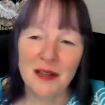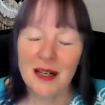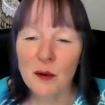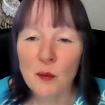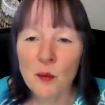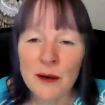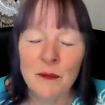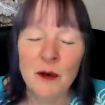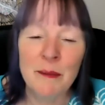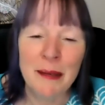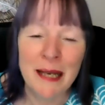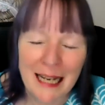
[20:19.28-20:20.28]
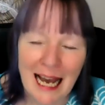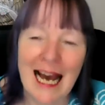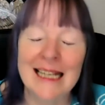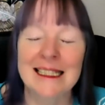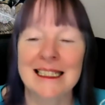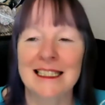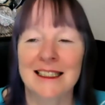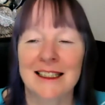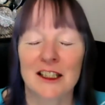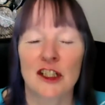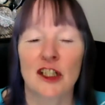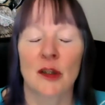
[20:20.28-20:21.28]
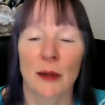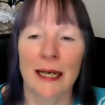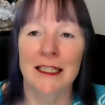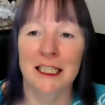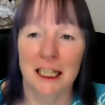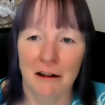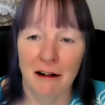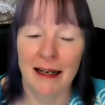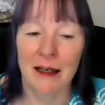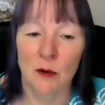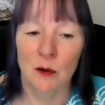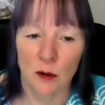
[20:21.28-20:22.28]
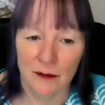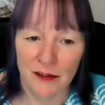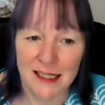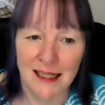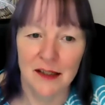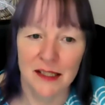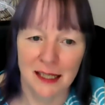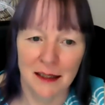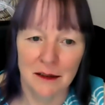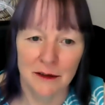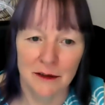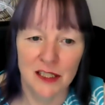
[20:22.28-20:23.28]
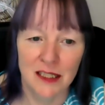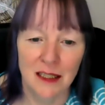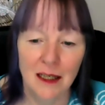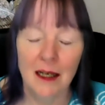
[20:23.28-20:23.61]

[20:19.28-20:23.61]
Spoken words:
we're being asked to integrate all of this ourselves.